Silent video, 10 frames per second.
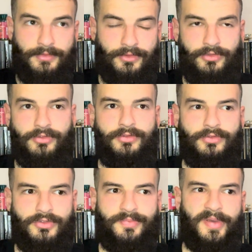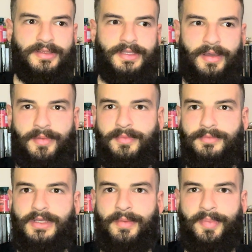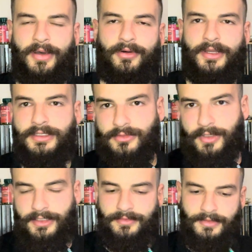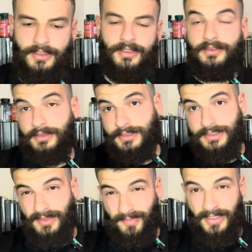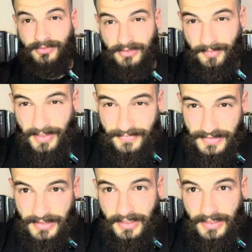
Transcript: you spend that power. Anyway, let's get back to the maths.